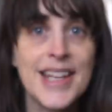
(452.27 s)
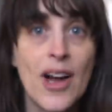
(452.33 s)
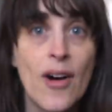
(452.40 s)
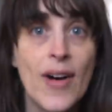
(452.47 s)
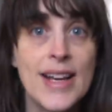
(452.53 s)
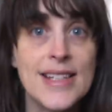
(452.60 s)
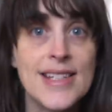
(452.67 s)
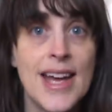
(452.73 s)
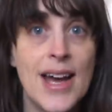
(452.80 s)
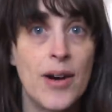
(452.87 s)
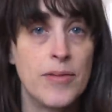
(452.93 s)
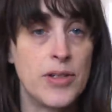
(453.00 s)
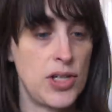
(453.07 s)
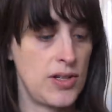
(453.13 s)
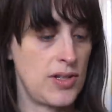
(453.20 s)
eyes to
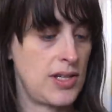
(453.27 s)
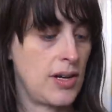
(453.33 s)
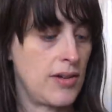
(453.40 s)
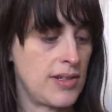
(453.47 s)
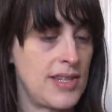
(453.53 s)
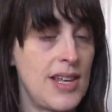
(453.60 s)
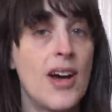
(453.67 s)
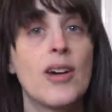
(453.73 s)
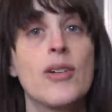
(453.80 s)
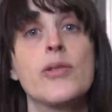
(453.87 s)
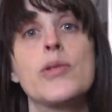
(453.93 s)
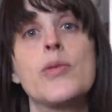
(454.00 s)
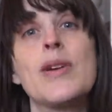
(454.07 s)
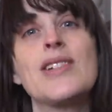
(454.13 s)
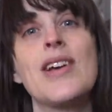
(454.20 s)
help reduce dark
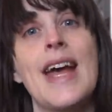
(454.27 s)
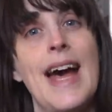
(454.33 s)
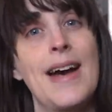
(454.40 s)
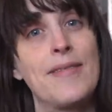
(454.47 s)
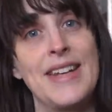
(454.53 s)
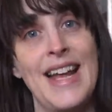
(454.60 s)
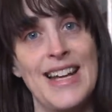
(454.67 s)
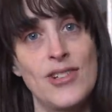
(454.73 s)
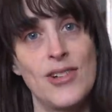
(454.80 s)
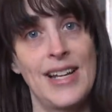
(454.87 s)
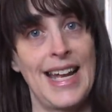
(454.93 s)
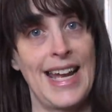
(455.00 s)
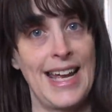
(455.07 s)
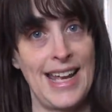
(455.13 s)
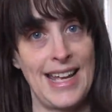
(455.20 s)
circles, which I have
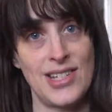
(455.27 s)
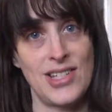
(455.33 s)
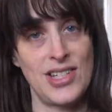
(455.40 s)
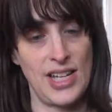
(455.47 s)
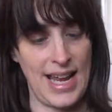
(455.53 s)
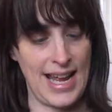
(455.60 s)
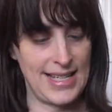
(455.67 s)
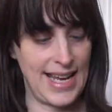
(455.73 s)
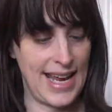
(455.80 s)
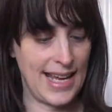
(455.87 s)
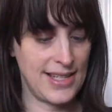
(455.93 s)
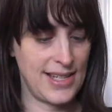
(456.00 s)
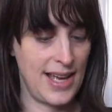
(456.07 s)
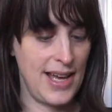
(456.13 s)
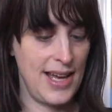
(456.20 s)
naturally, it's
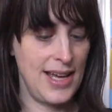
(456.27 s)
genetics.